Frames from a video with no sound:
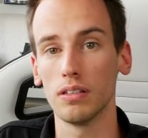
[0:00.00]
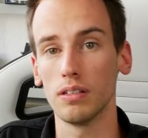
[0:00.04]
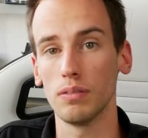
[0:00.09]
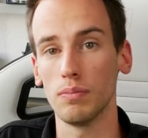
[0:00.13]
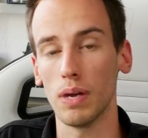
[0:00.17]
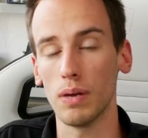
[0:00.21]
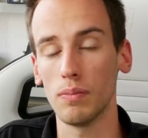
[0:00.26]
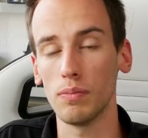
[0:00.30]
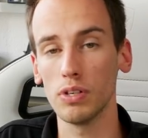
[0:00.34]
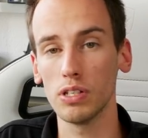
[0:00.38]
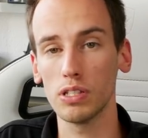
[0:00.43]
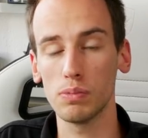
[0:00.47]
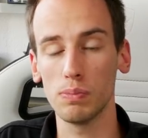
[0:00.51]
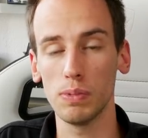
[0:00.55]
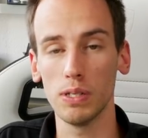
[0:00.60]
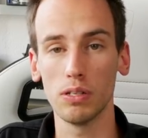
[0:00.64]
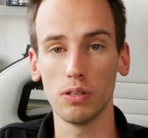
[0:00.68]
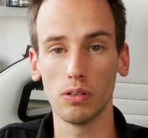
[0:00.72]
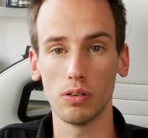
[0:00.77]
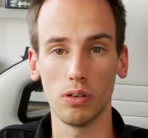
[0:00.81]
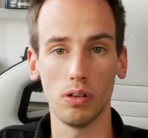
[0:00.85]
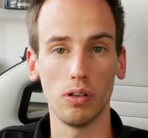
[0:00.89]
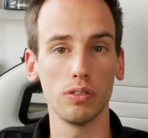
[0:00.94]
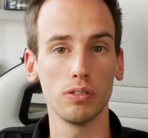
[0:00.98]
the memory speed
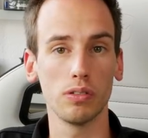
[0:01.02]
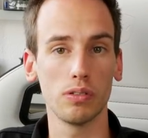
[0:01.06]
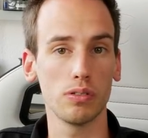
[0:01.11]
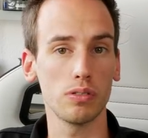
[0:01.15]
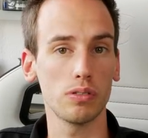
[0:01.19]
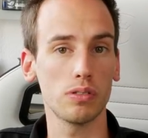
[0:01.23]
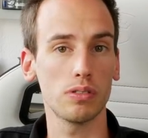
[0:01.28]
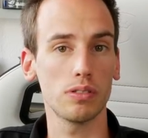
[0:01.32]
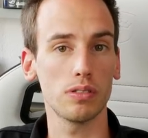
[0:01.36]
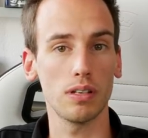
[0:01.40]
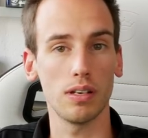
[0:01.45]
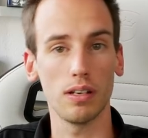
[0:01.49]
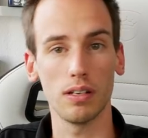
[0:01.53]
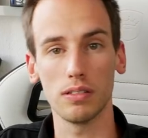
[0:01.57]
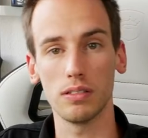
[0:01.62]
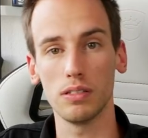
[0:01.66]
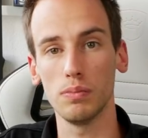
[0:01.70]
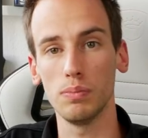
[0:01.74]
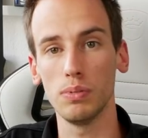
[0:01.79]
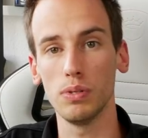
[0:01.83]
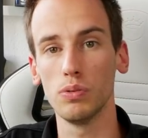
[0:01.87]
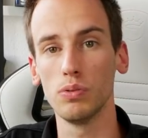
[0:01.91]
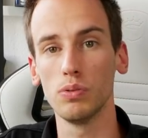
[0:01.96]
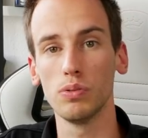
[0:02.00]
on all those uh,
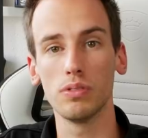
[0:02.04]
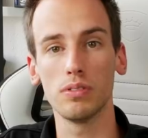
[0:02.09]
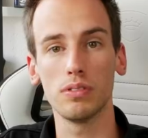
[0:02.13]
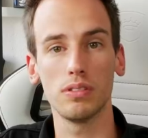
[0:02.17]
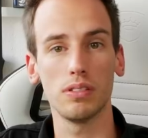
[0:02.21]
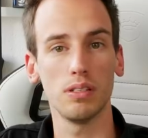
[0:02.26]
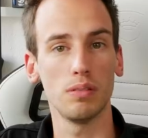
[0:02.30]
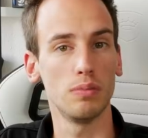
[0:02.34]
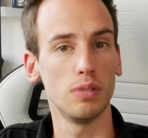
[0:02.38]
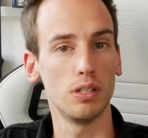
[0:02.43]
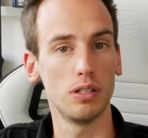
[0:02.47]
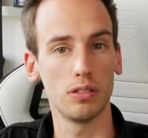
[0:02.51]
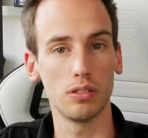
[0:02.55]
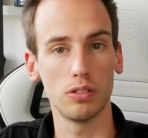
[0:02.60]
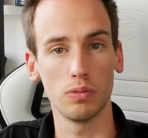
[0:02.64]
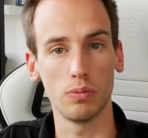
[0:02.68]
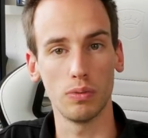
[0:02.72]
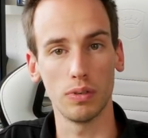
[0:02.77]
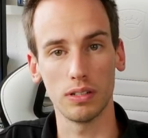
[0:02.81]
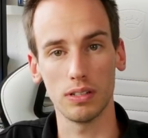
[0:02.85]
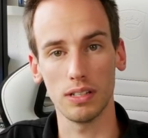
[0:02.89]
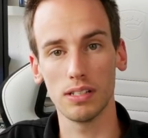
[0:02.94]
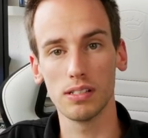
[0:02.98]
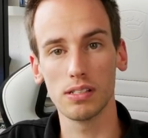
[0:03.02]
CPUs similar to
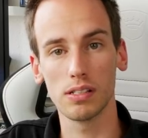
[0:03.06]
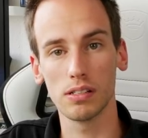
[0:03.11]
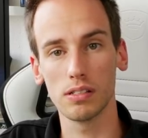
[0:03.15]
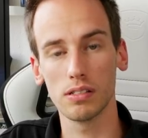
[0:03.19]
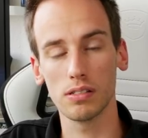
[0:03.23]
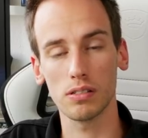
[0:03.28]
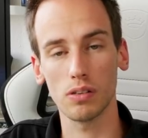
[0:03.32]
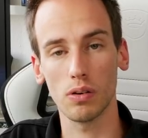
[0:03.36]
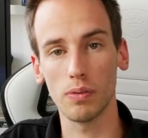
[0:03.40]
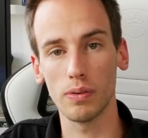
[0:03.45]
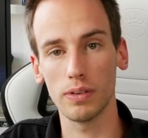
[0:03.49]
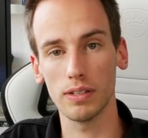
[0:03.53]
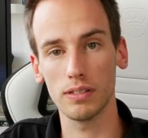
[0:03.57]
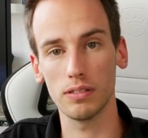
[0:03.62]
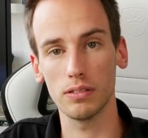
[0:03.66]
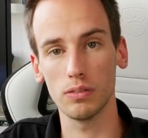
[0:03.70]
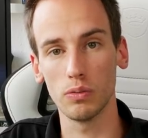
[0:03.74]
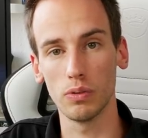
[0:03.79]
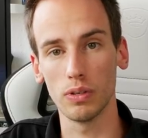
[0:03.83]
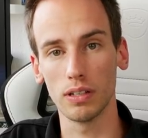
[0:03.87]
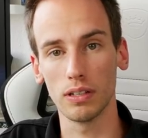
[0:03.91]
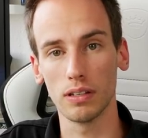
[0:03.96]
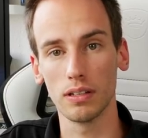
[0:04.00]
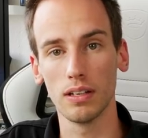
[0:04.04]
what Intel is always
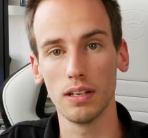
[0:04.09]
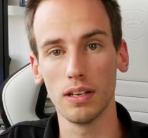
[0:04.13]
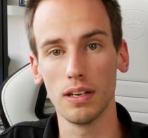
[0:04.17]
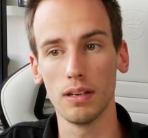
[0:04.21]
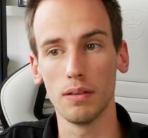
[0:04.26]
doing,